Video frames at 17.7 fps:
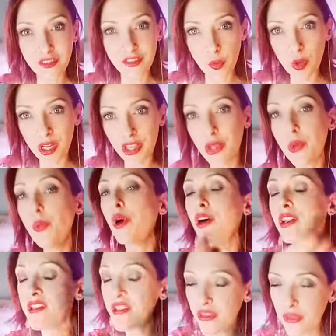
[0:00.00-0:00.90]
for what you
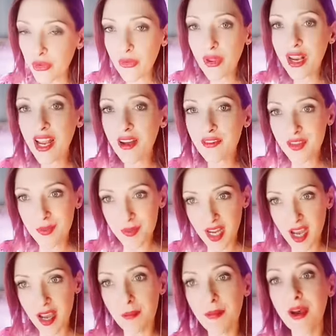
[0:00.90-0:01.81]
want so you can have some
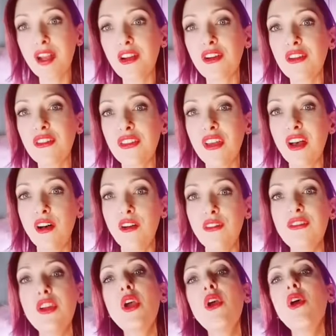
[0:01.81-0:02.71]
time by
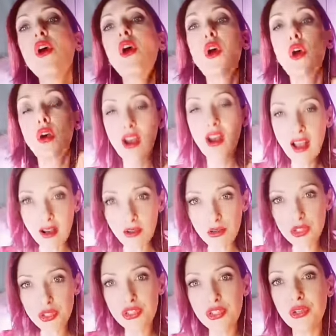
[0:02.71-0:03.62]
yourself, or
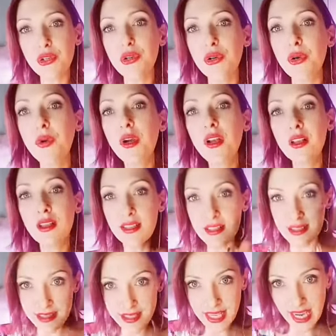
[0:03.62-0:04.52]
how to
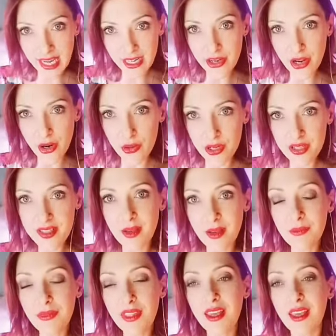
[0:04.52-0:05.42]
say no to
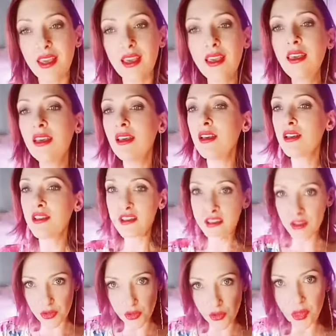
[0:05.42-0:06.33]
something
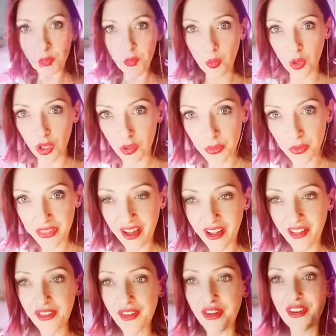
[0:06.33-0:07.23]
so you can work with
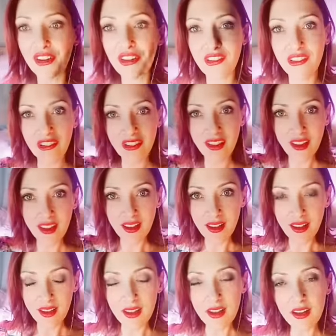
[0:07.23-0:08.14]
others.
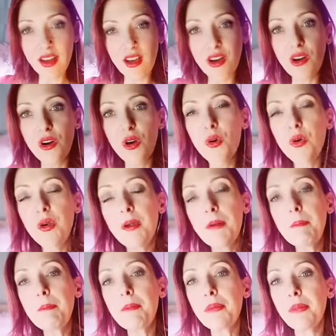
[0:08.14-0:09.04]
You know,
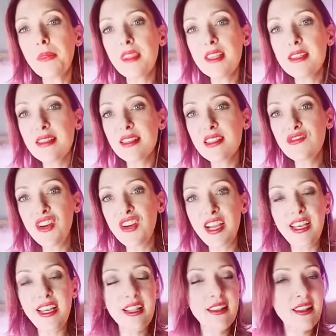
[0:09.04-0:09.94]
this is
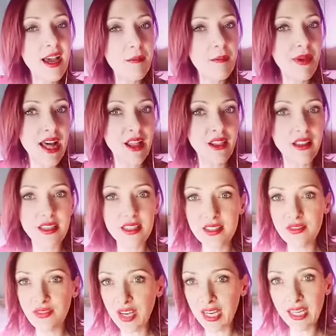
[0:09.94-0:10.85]
finding that
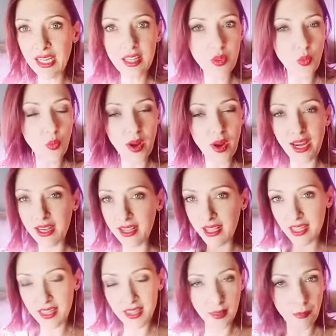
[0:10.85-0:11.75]
balance, finding the way to
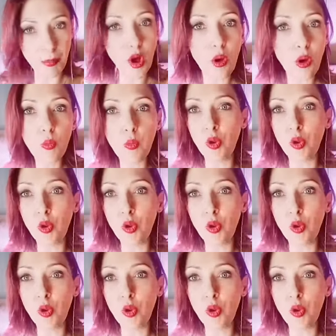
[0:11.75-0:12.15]
get the ball